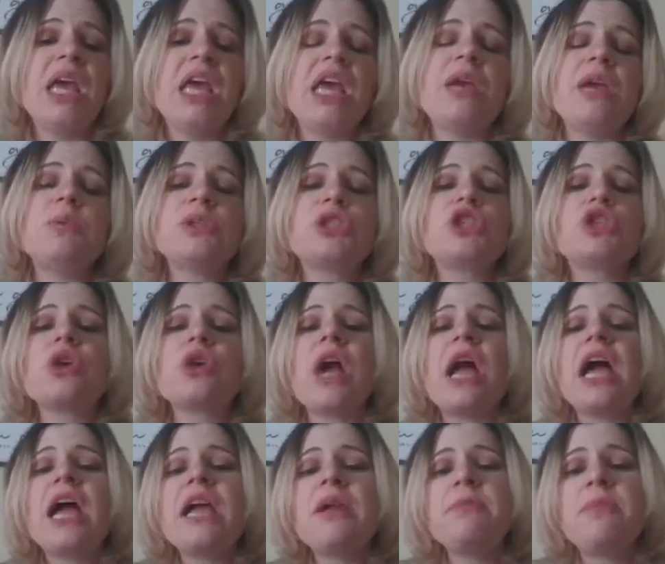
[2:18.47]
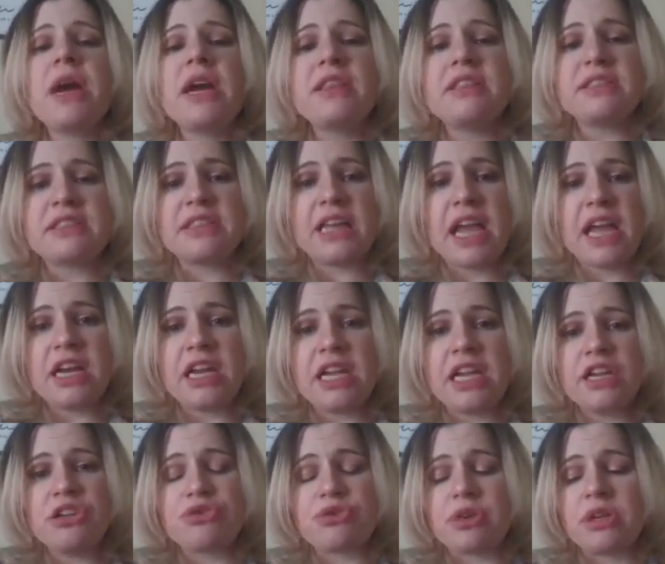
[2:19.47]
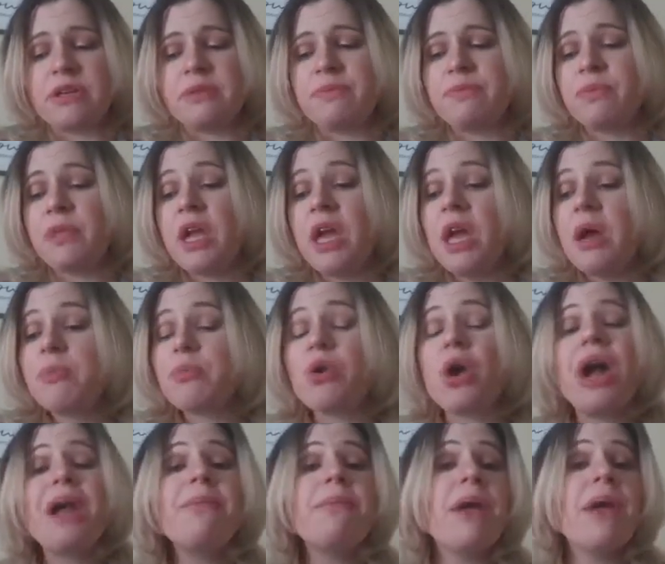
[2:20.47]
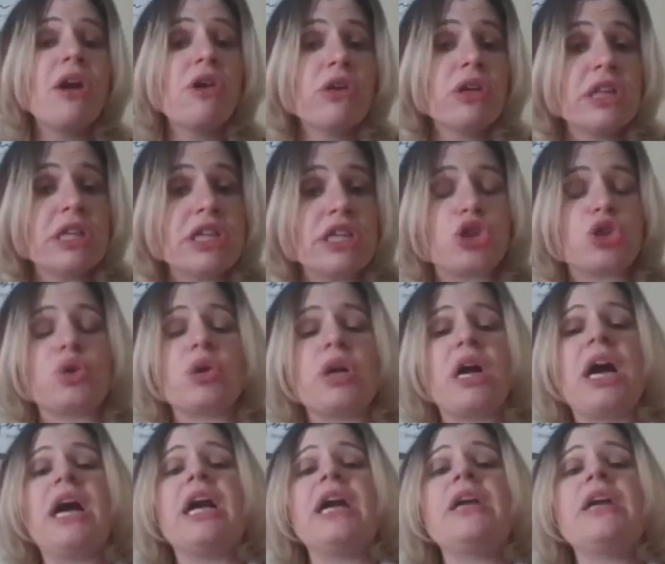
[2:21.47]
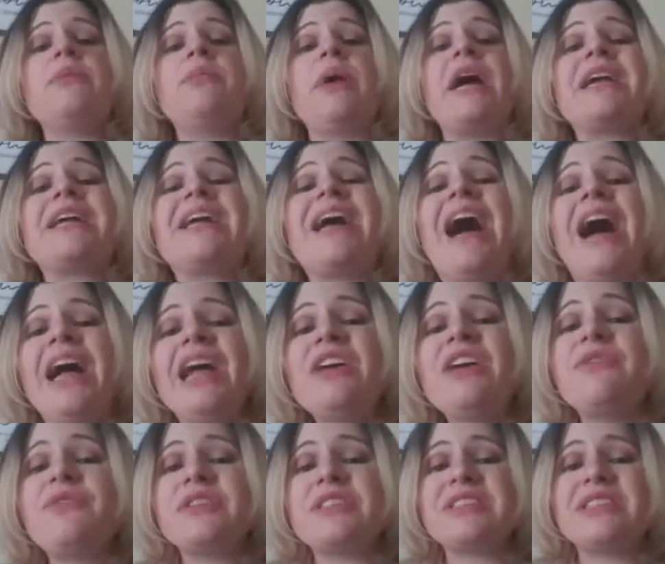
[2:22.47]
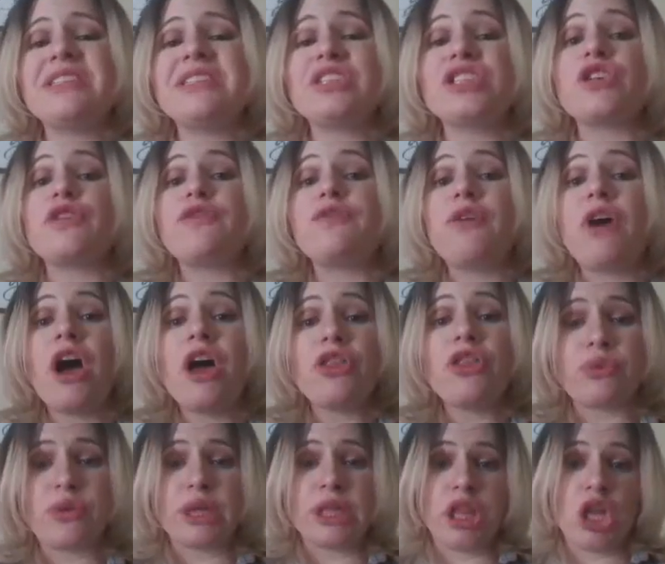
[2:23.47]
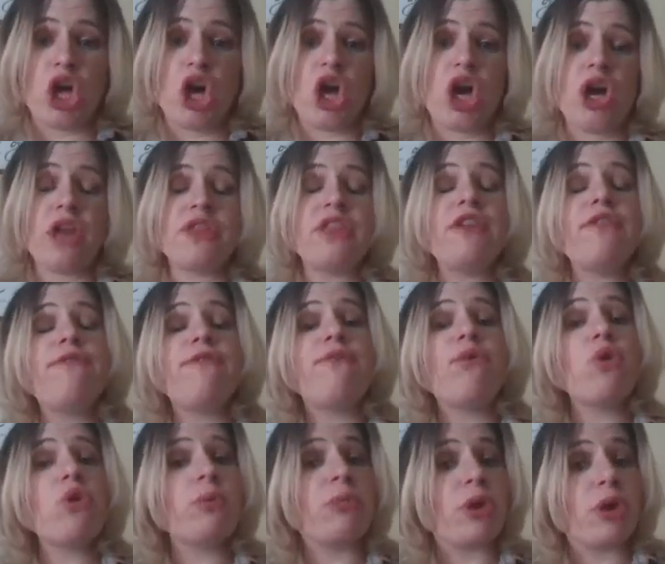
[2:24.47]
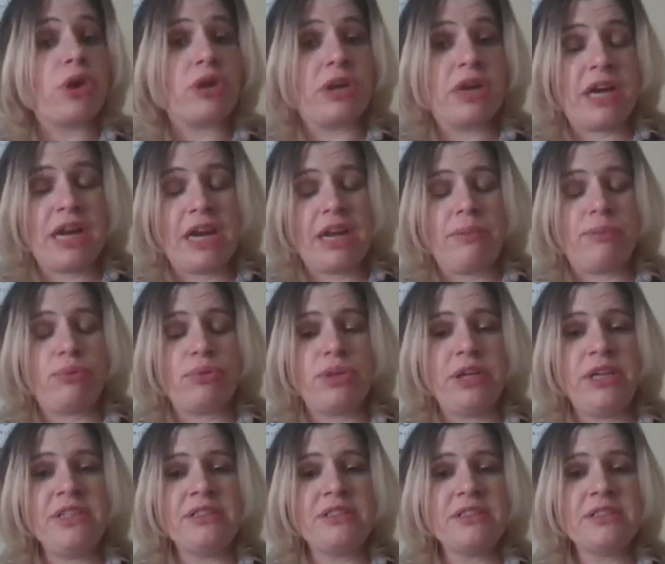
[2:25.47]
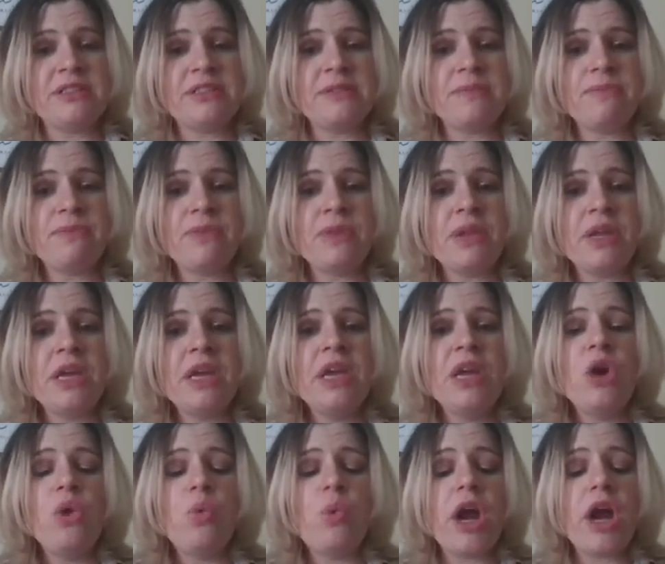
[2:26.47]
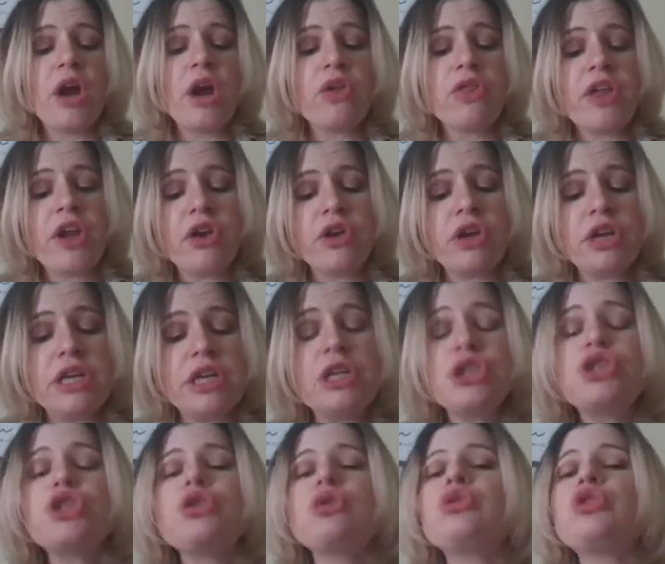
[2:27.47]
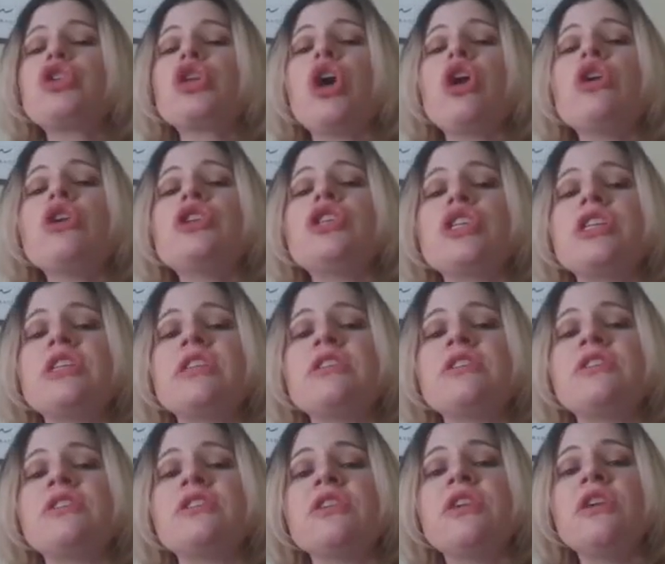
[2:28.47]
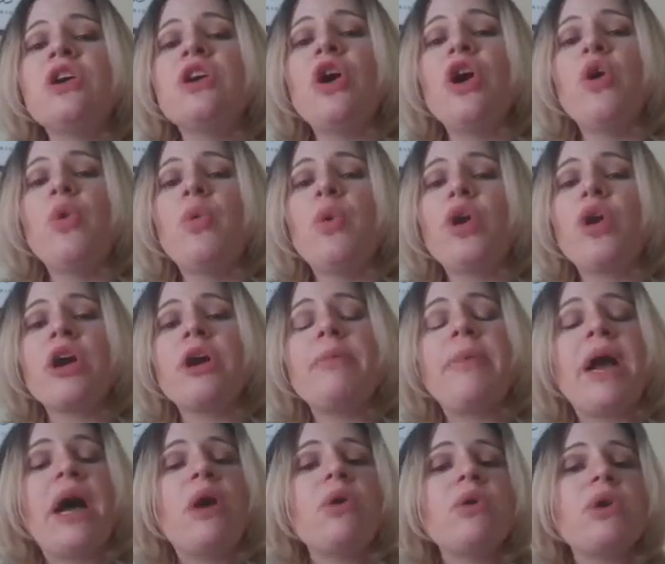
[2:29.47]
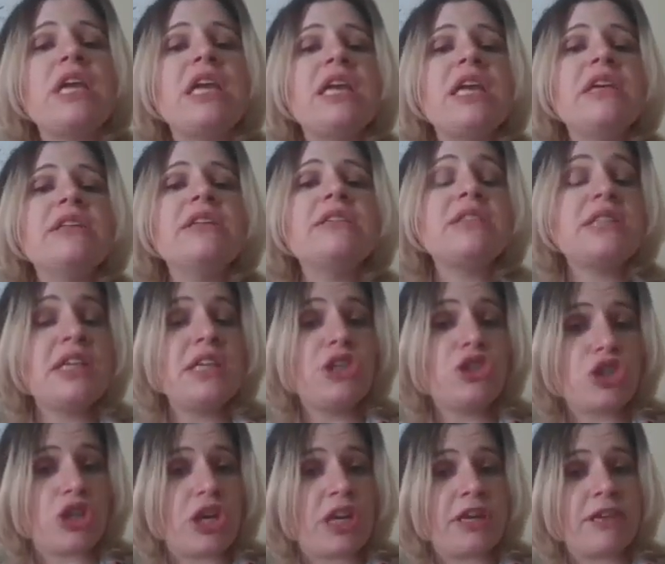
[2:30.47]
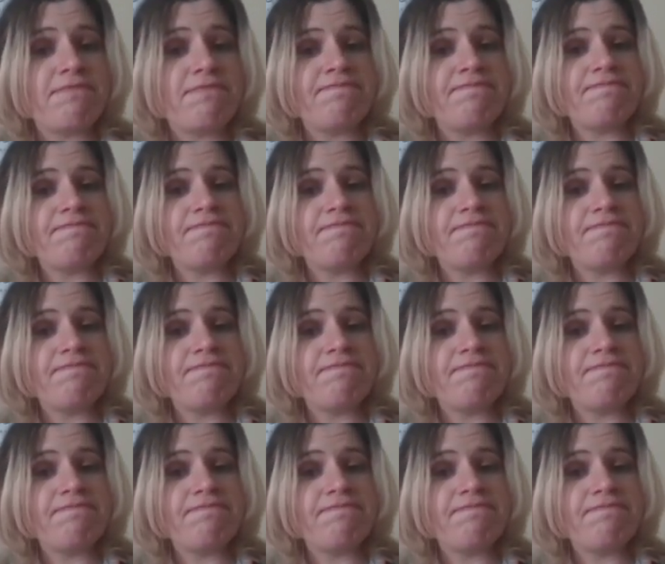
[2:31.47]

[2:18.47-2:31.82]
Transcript: He was tried by the Sanhedrin, primarily tried by Caiaphas's father-in-law, the former high priest, where their initial charges were about his teaching.